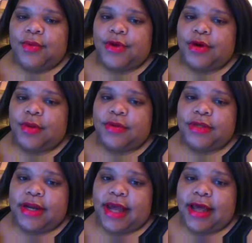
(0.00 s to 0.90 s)
we don't know
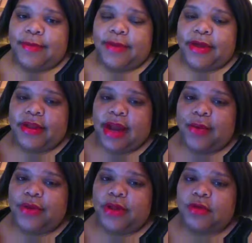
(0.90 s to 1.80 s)
what's going to happen.
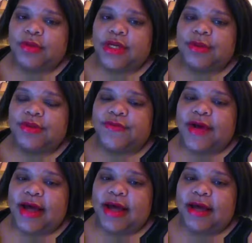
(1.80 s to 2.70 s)
I really hope James
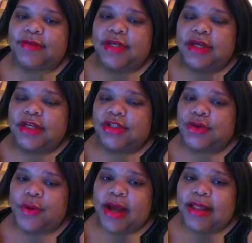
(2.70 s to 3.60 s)
survives.
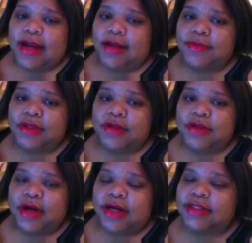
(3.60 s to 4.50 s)
He's crying like, I'm
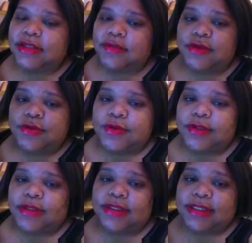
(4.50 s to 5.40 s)
so sorry. Steve
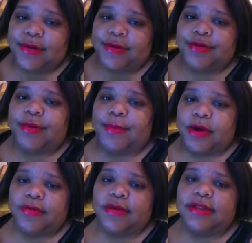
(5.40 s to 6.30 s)
Newland and Sarah Newland
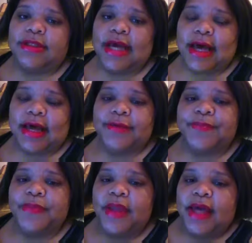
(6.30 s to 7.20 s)
both need to die.